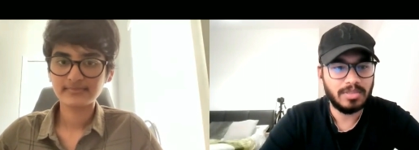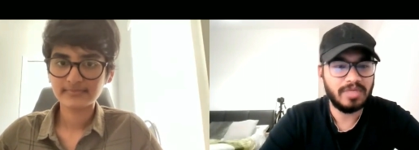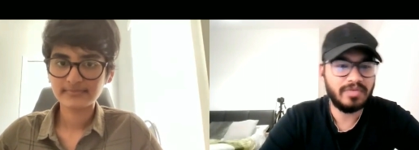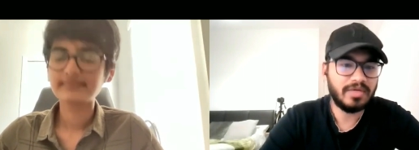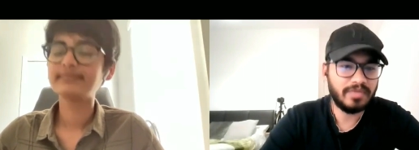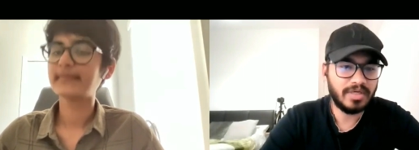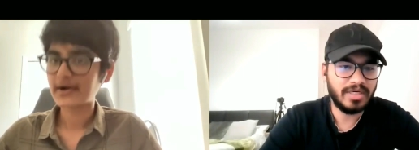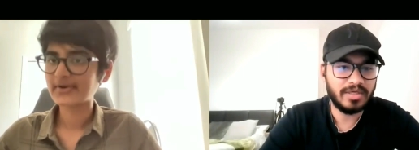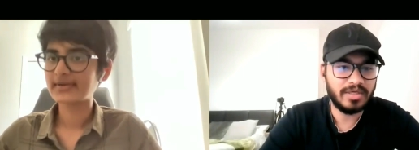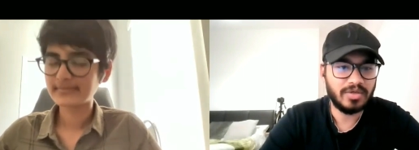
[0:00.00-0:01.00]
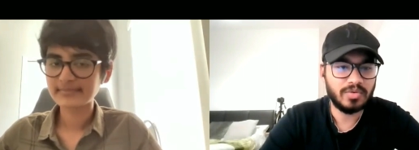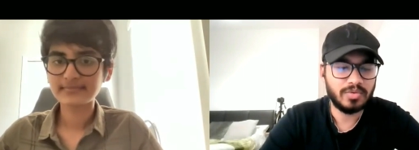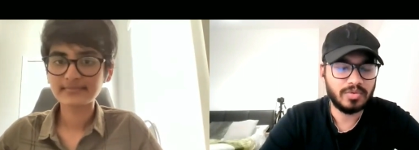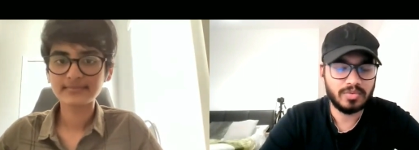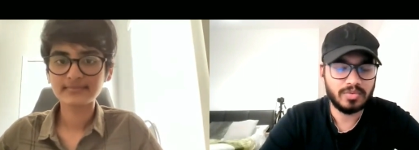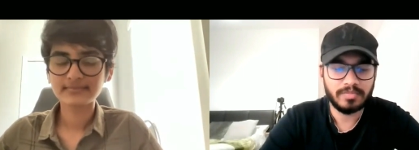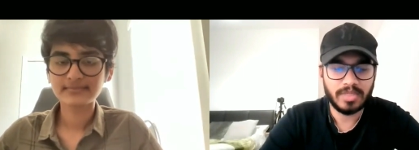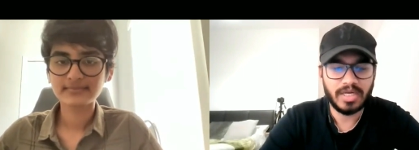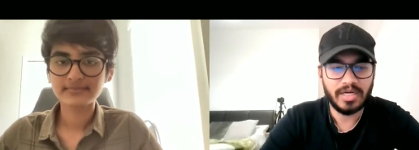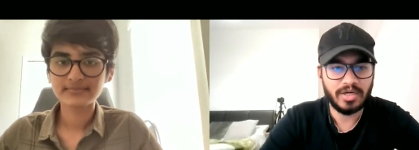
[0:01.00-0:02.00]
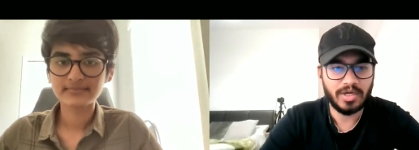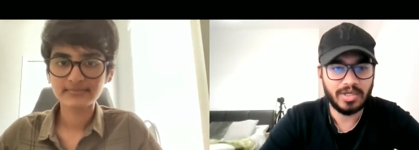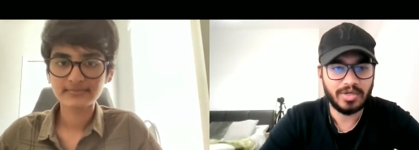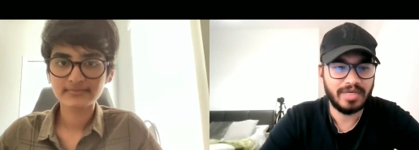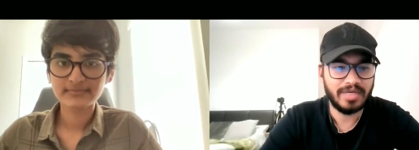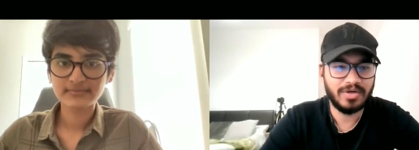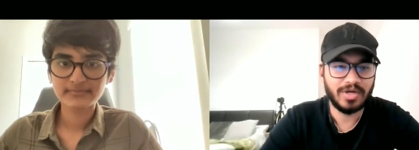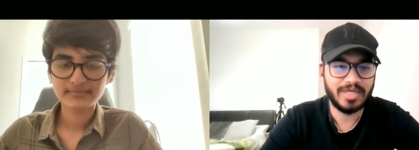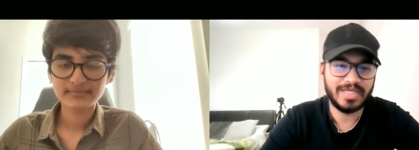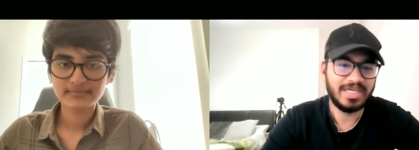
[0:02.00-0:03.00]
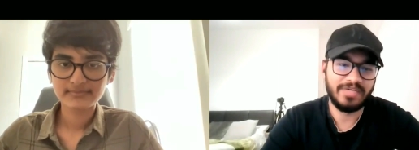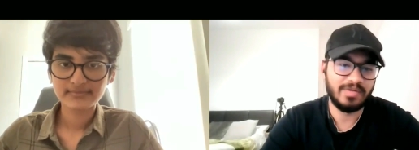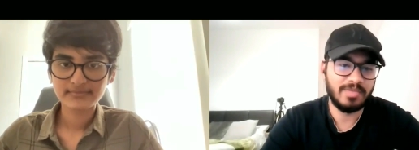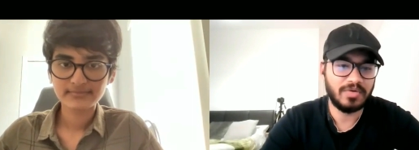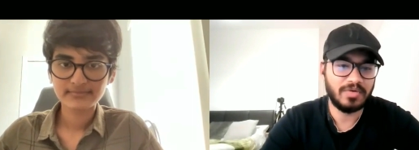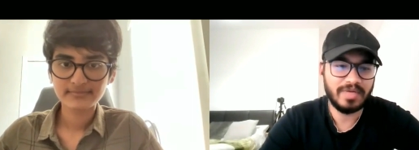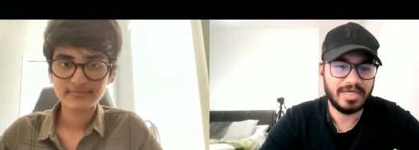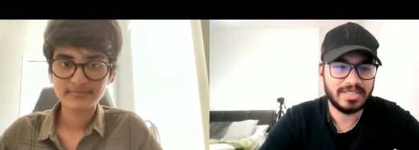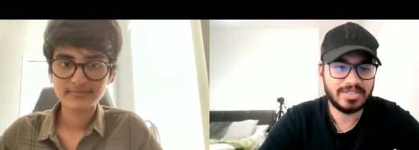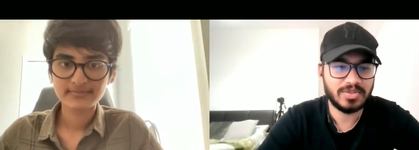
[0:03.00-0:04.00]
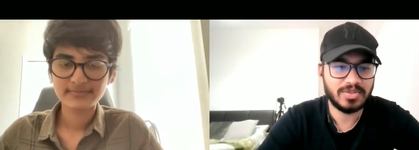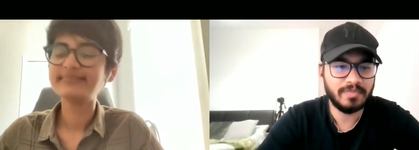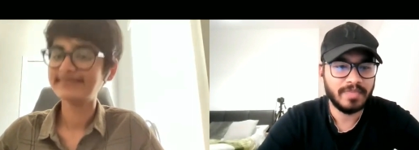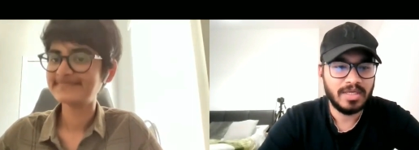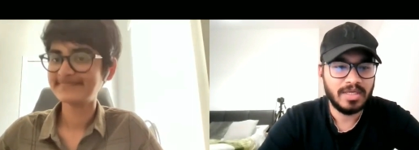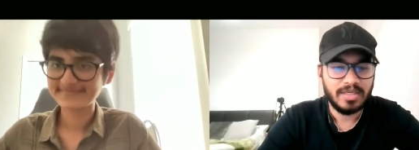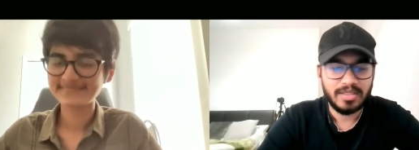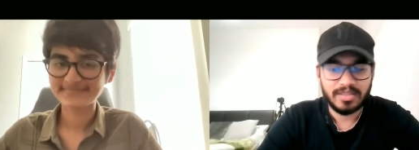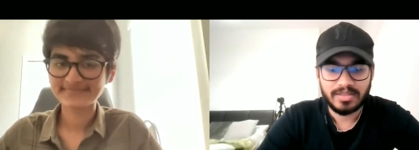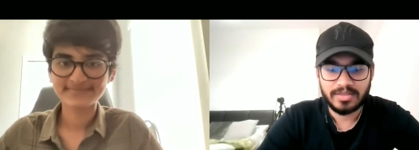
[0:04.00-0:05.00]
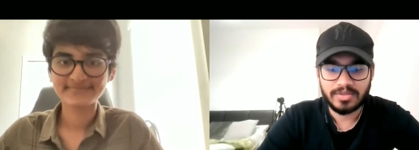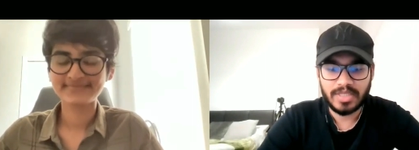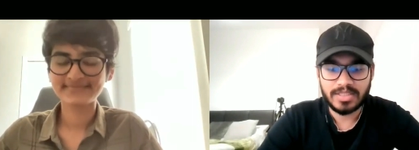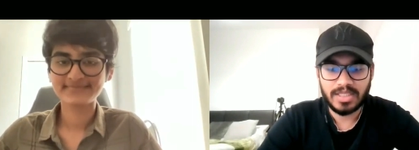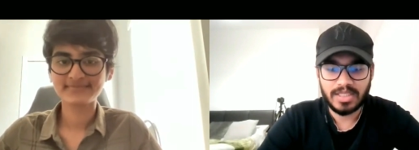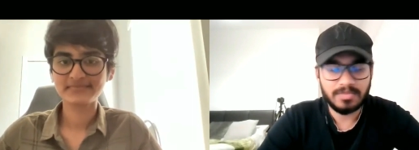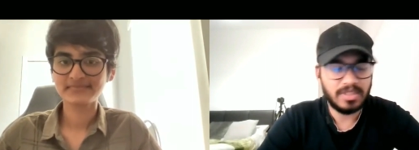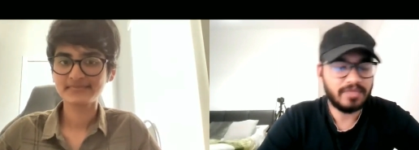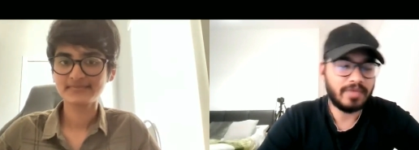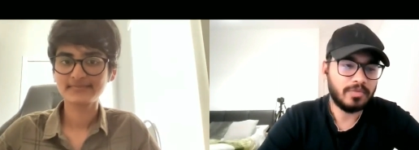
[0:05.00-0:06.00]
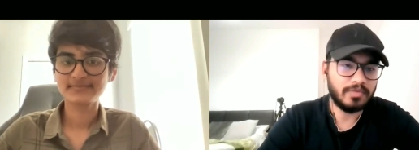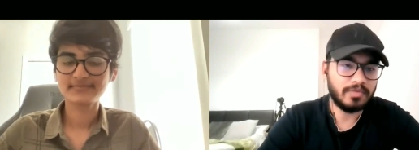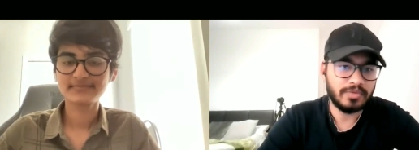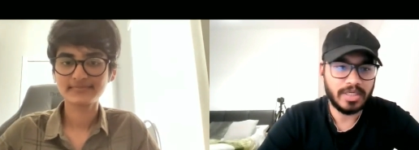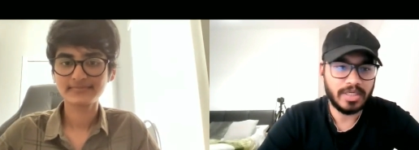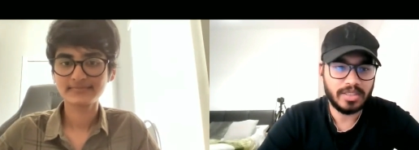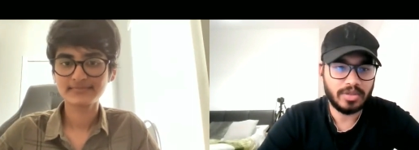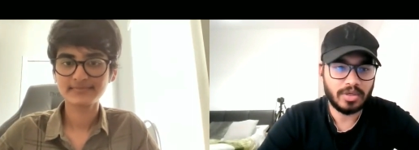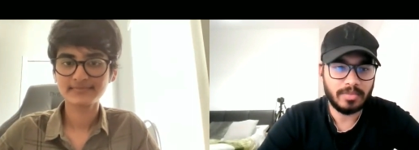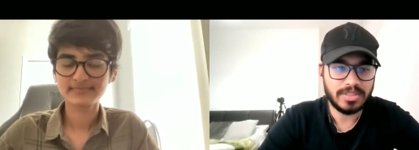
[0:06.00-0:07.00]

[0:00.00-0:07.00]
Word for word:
Speaker 1: But if we convert it into Canadian dollar or even dollar, I think it will be equivalent. So uh, so that's the case. But if I move to London or